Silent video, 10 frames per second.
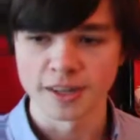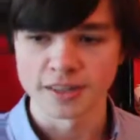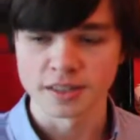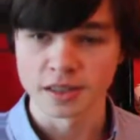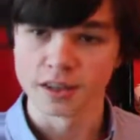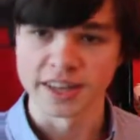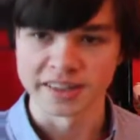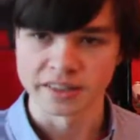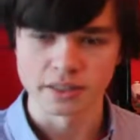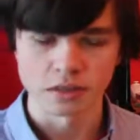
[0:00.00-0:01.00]
Tensei, the
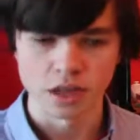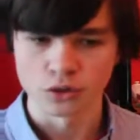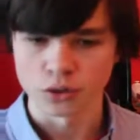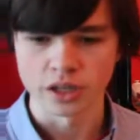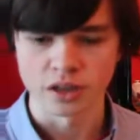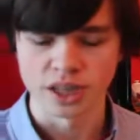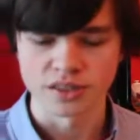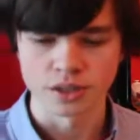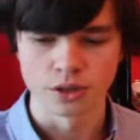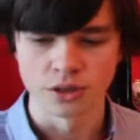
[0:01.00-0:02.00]
next entry in that
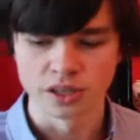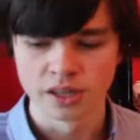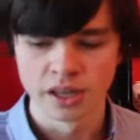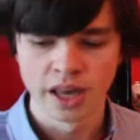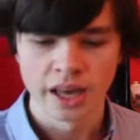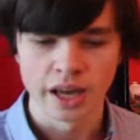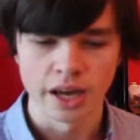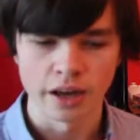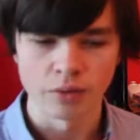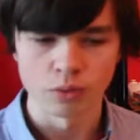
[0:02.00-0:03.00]
series,
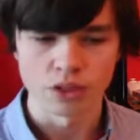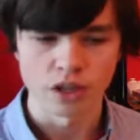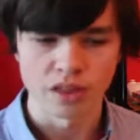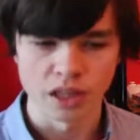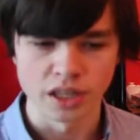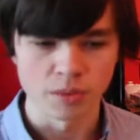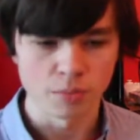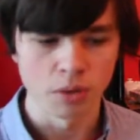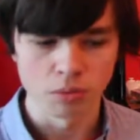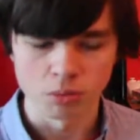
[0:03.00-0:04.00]
uh, which I think is
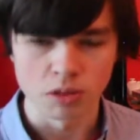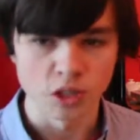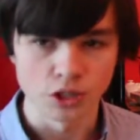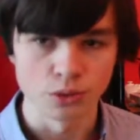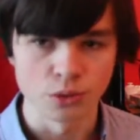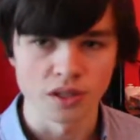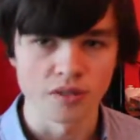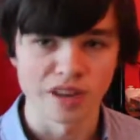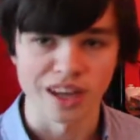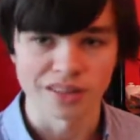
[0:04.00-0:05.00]
probably due to the
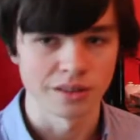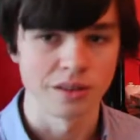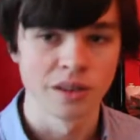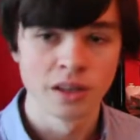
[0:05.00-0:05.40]
fact that,